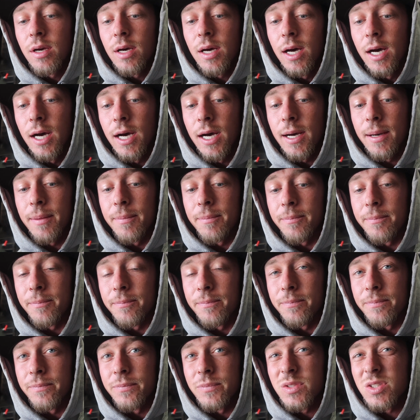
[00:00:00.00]

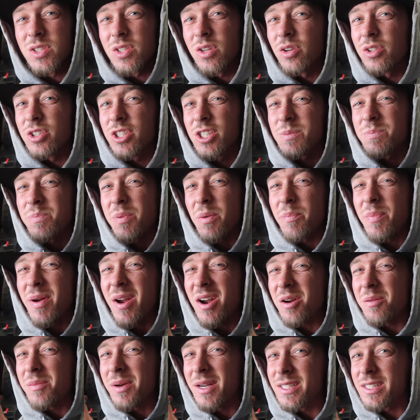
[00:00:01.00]
So just
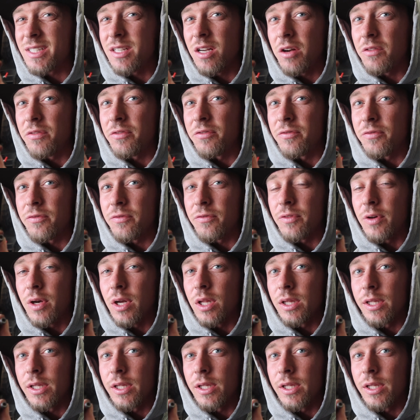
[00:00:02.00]
prepare myself a